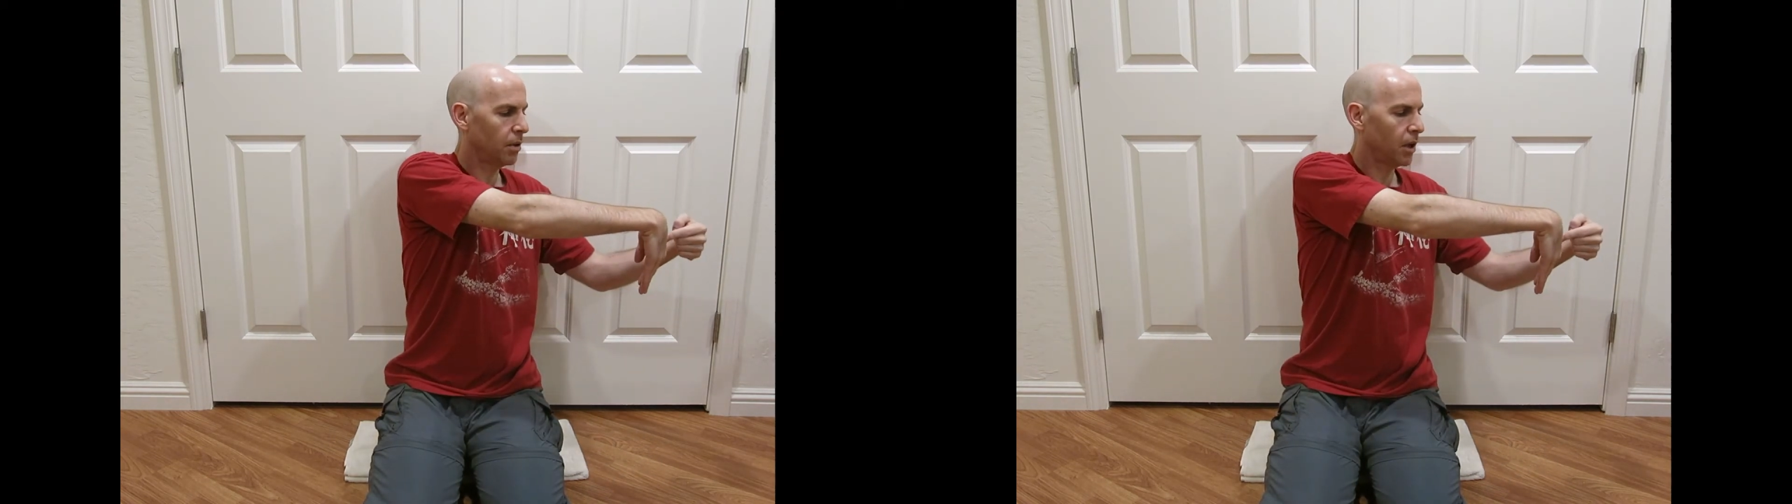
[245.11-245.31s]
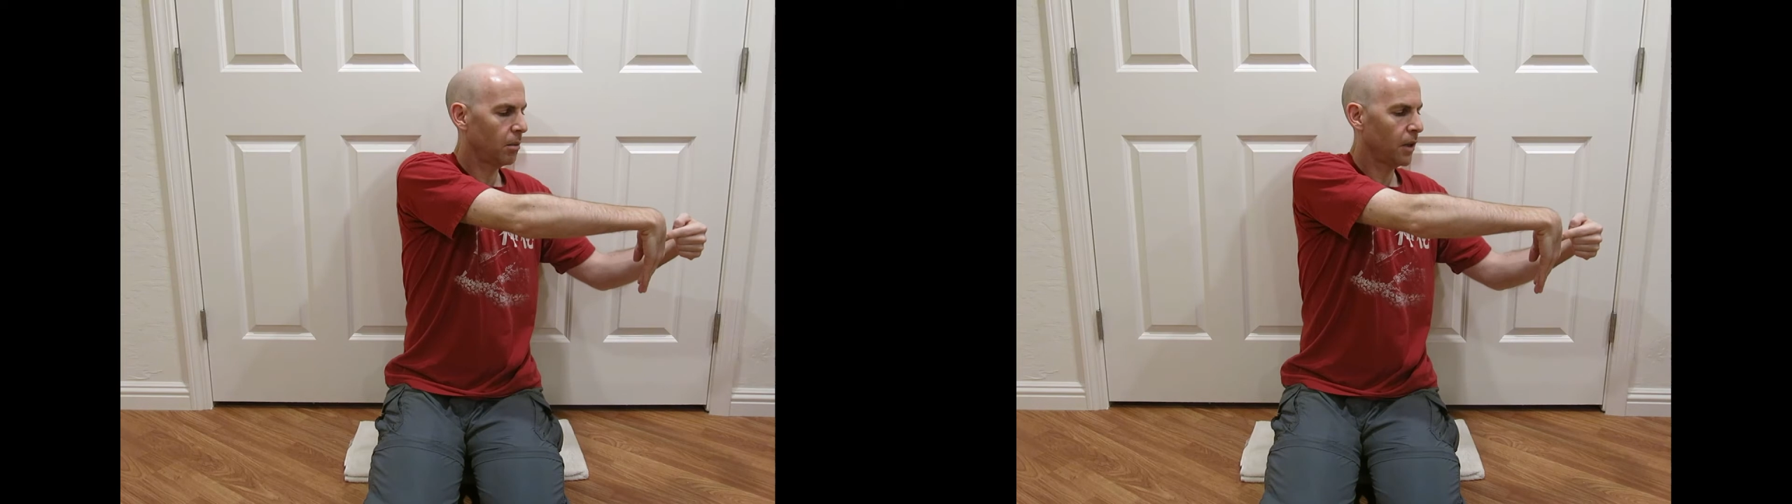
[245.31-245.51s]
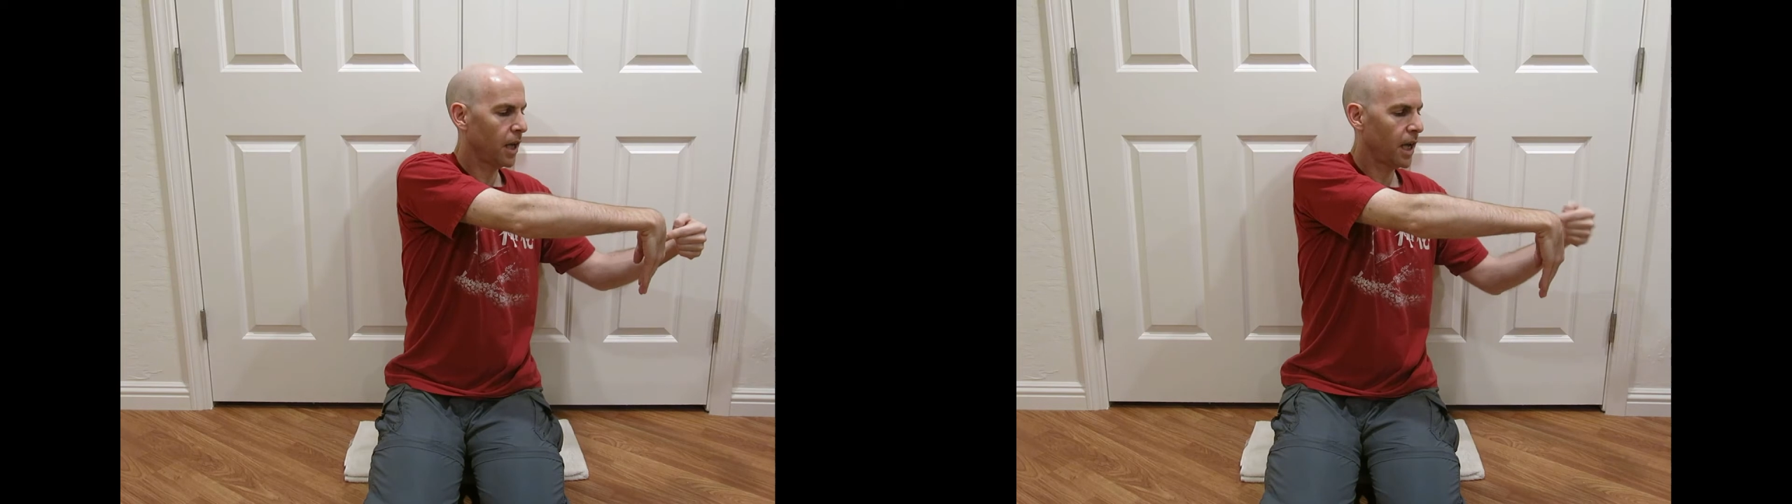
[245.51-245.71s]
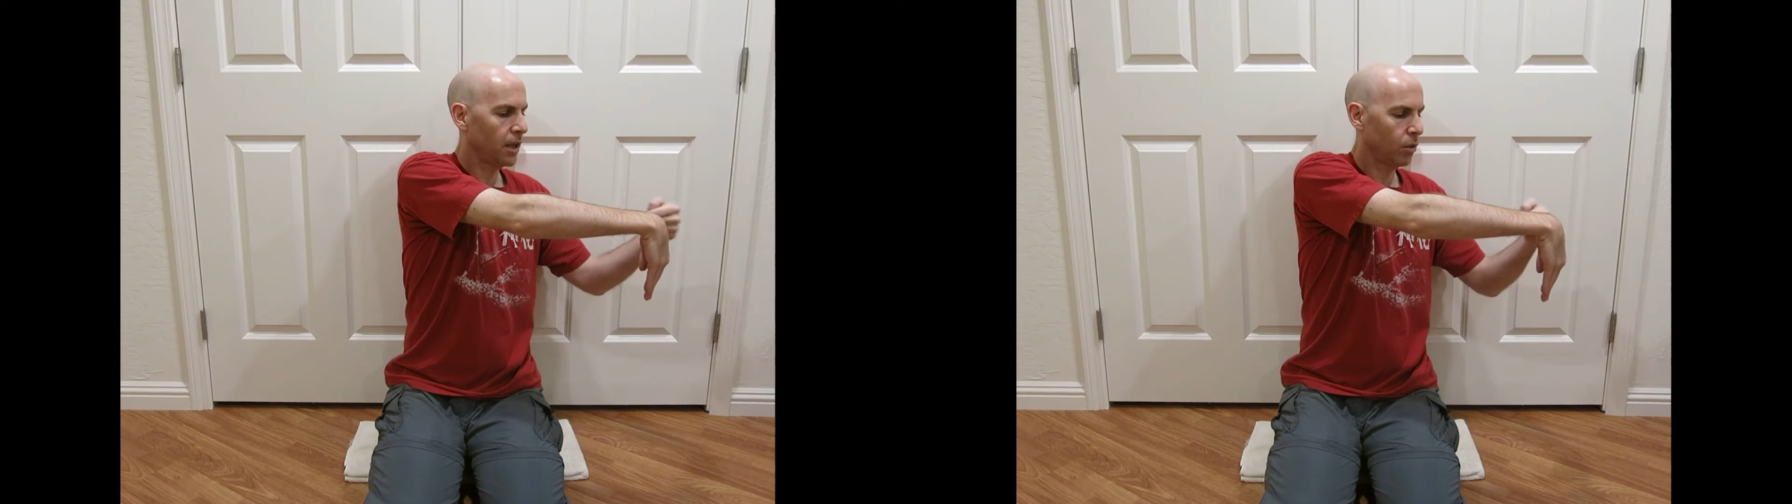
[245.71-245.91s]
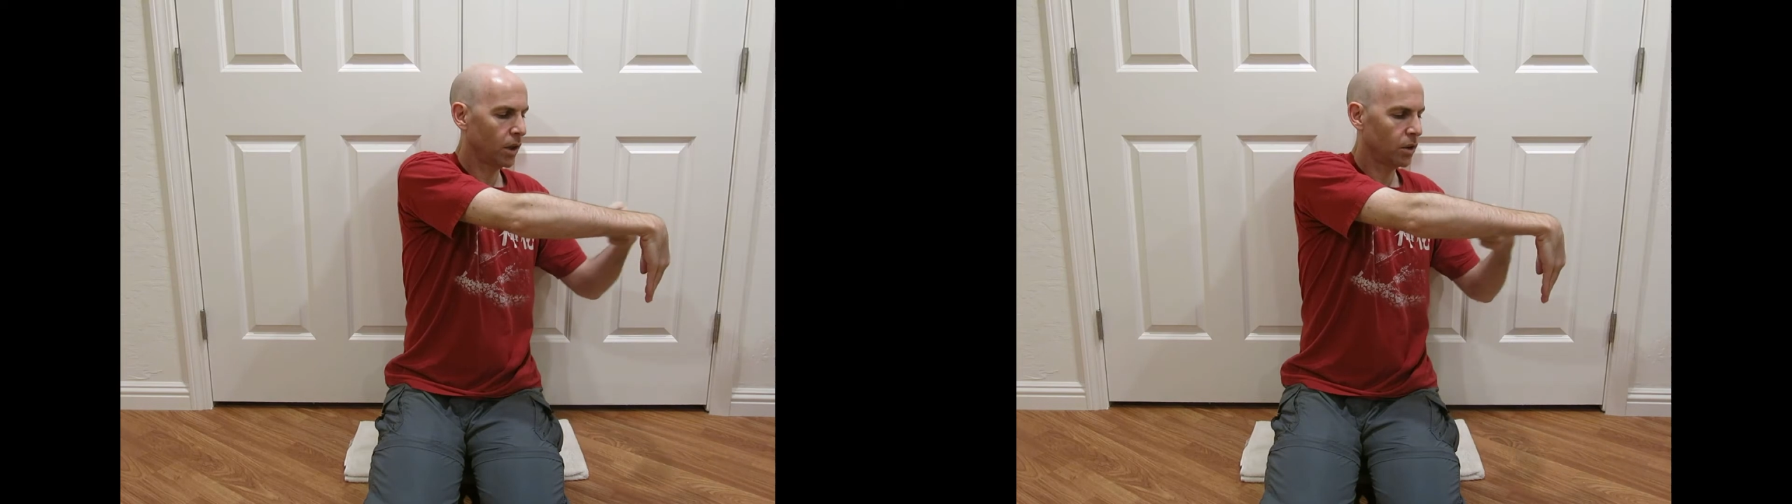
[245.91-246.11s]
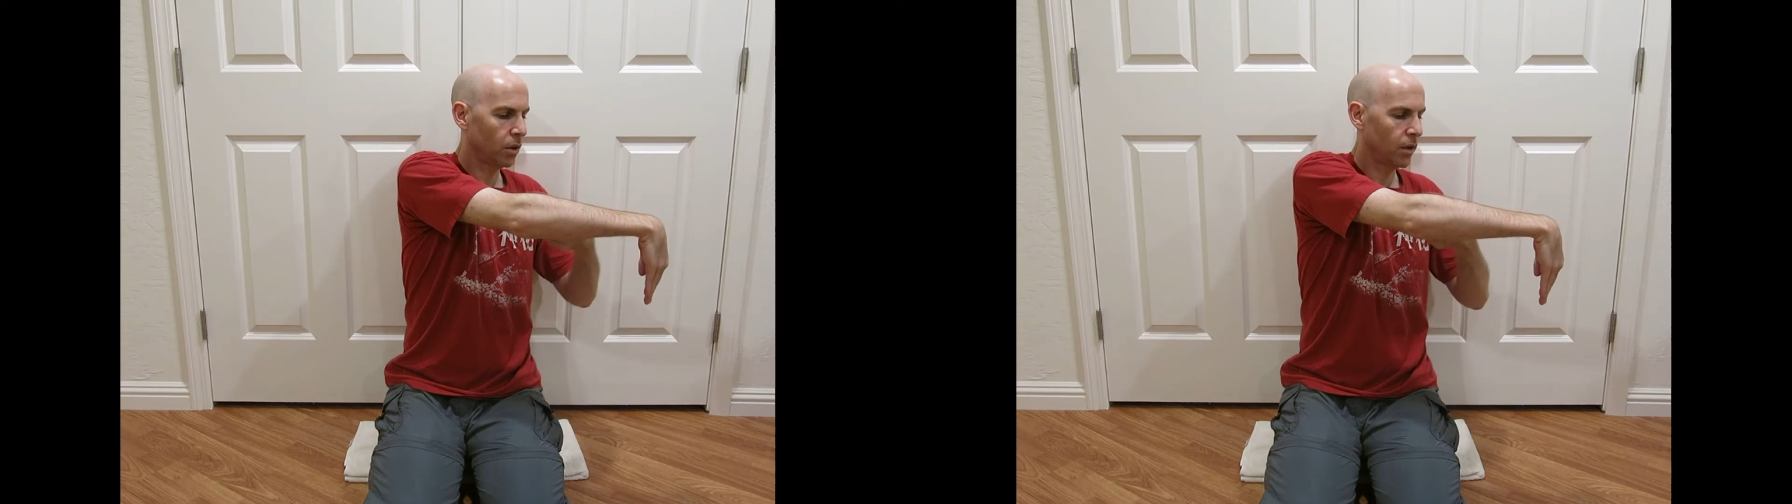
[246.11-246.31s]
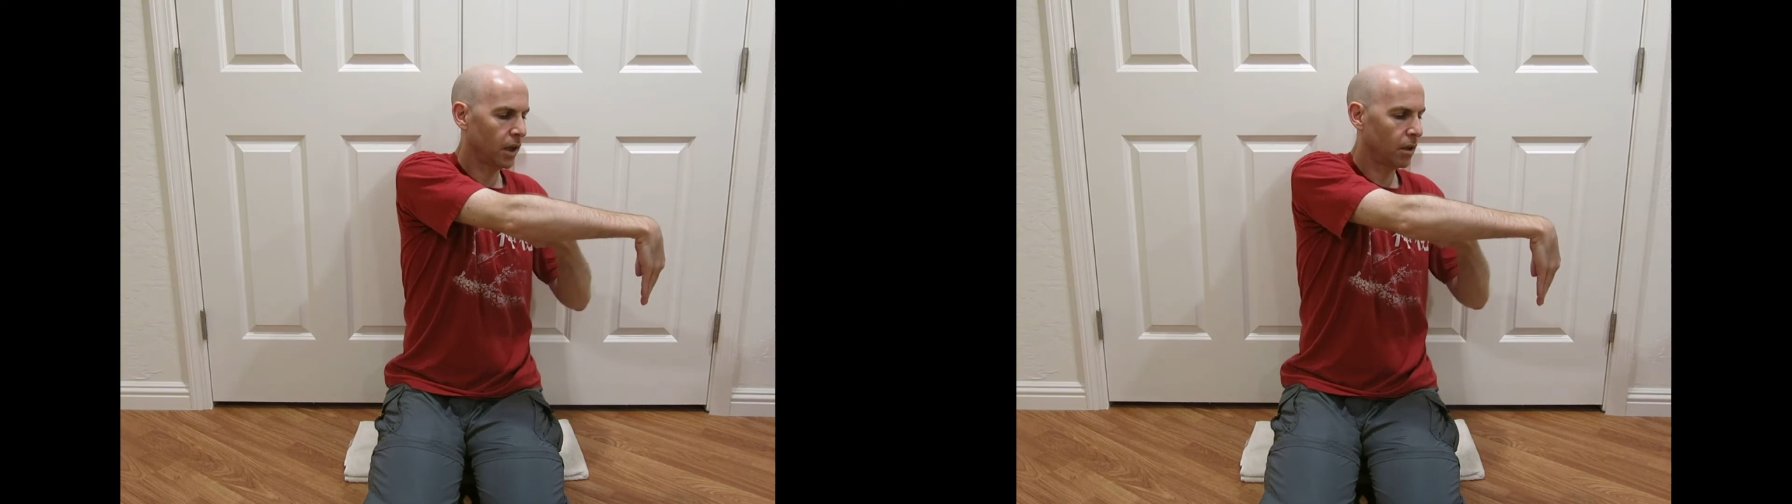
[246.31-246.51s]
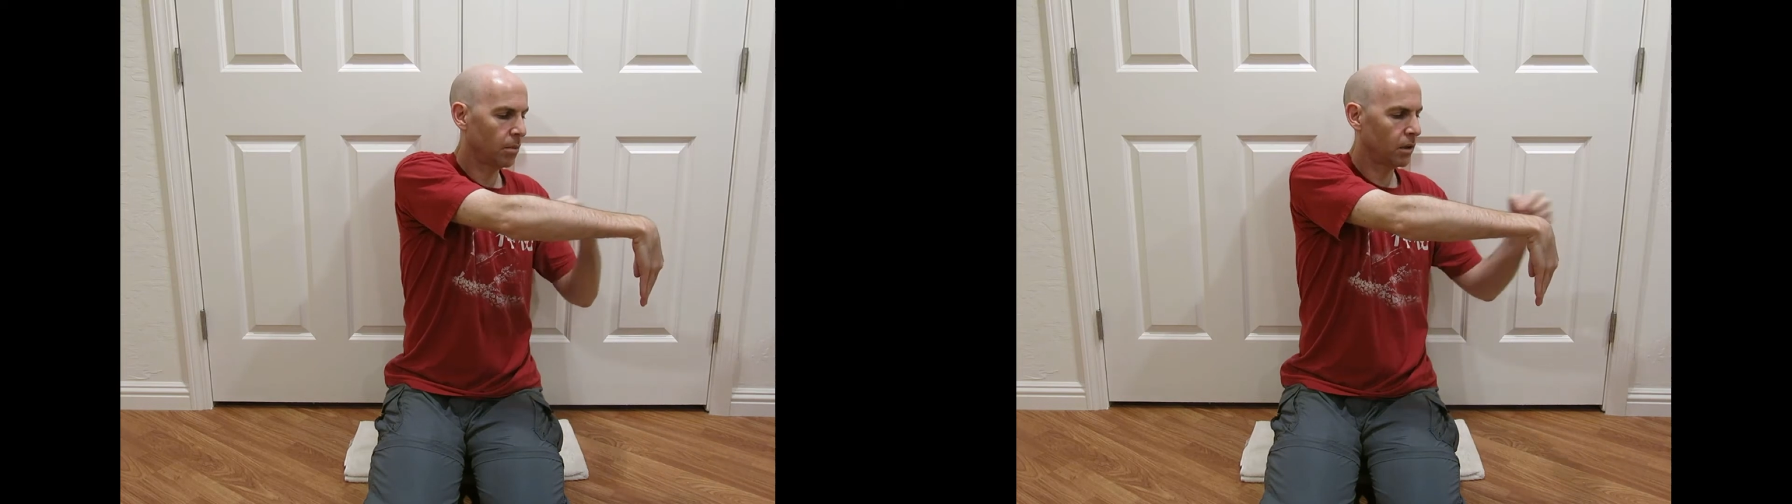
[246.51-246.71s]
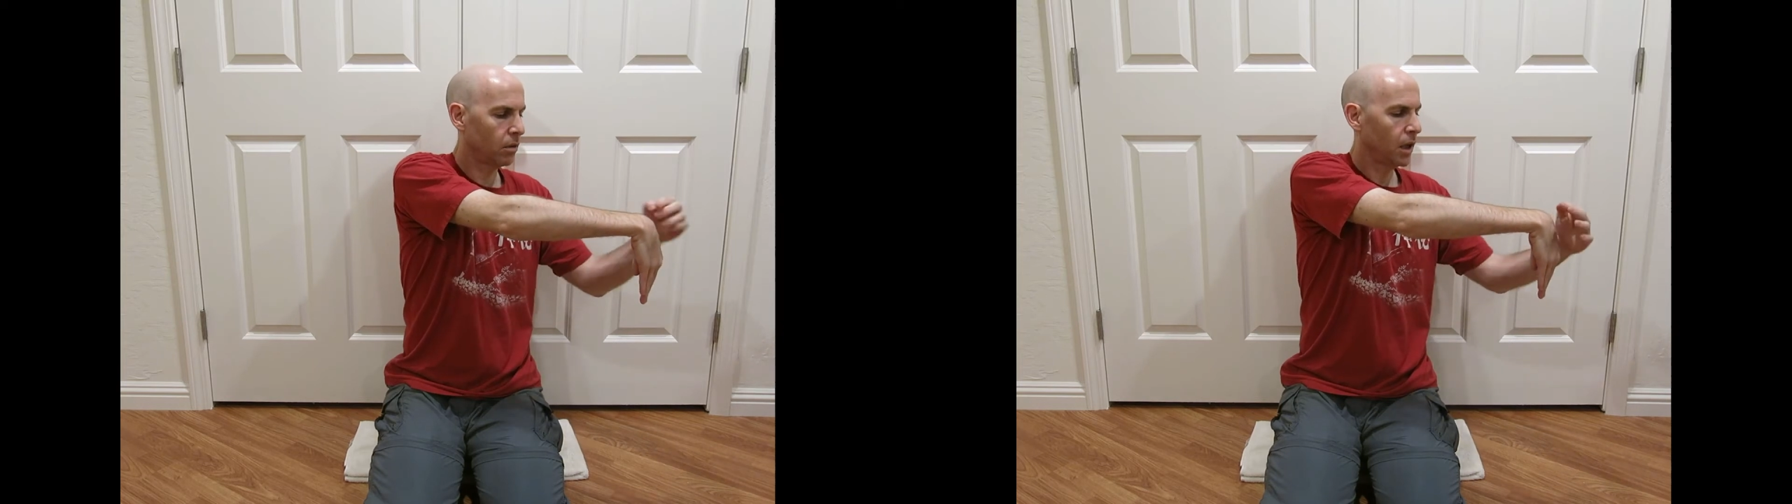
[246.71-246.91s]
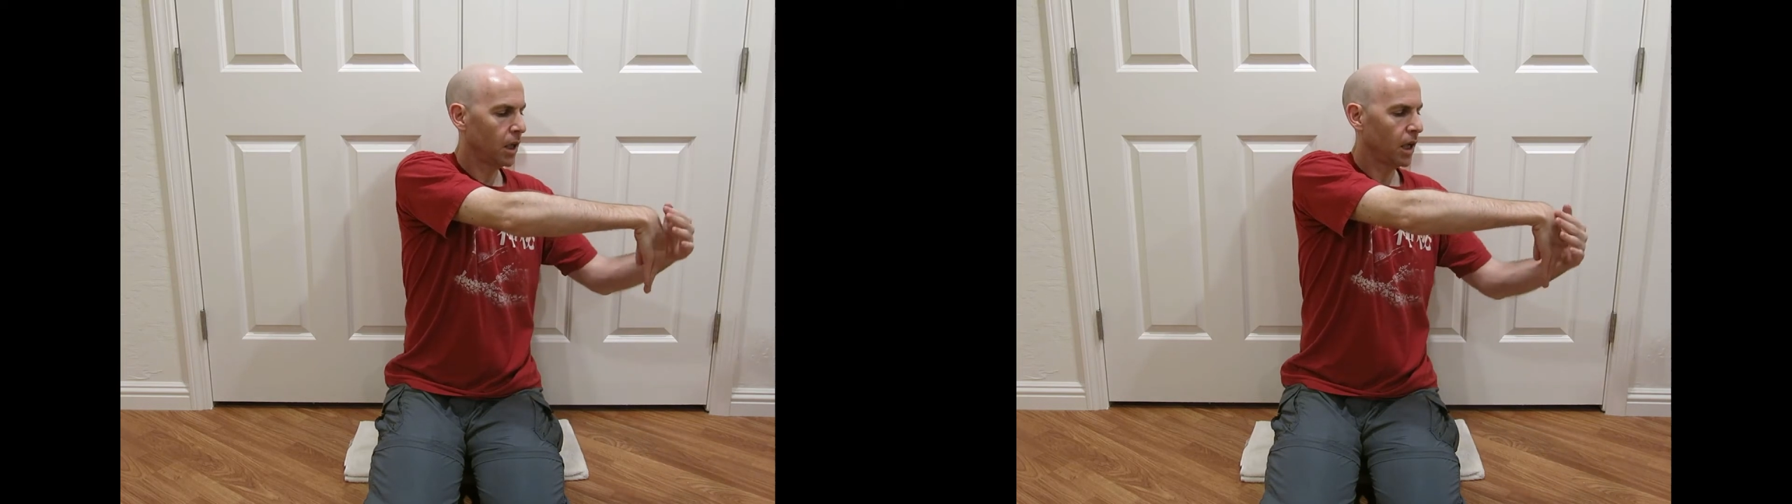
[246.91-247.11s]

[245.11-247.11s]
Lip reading: palm of the hand going towards the elbow,